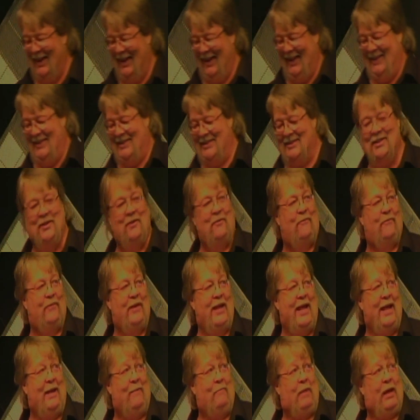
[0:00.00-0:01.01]
I just hear
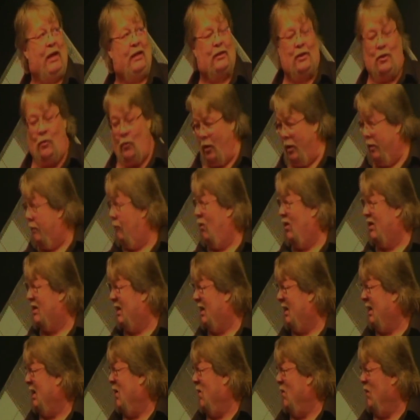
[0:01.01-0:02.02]
flying back through where. What's
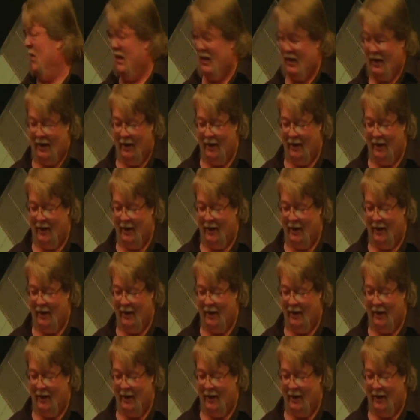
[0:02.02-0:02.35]
he doing?